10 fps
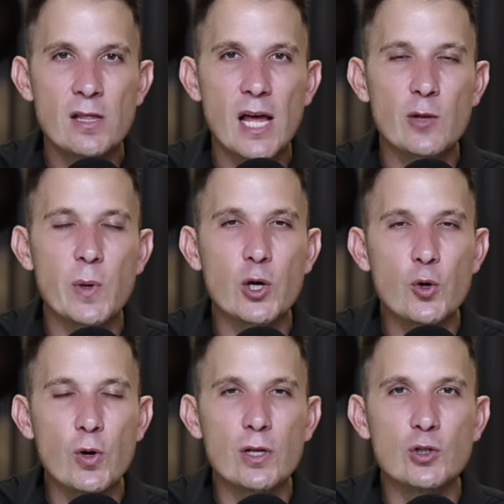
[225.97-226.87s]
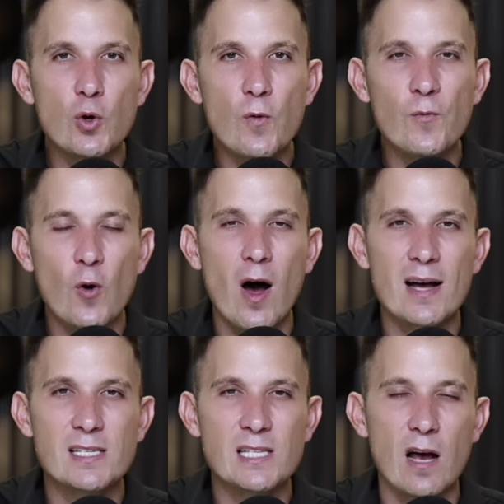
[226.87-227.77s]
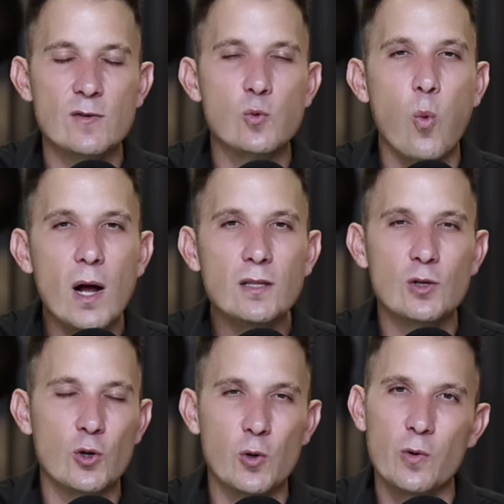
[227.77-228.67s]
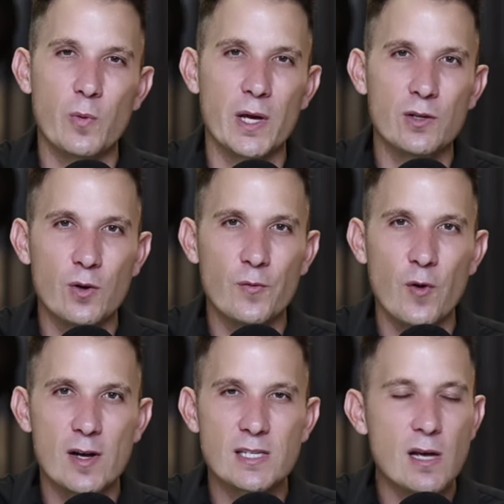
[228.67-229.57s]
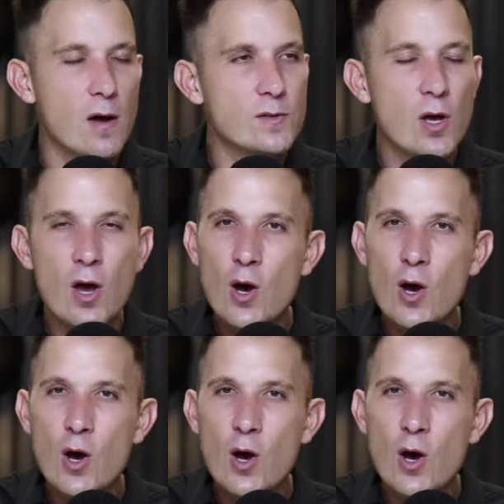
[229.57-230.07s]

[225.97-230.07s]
that we couldn't do for ourselves. What couldn't we do for ourselves?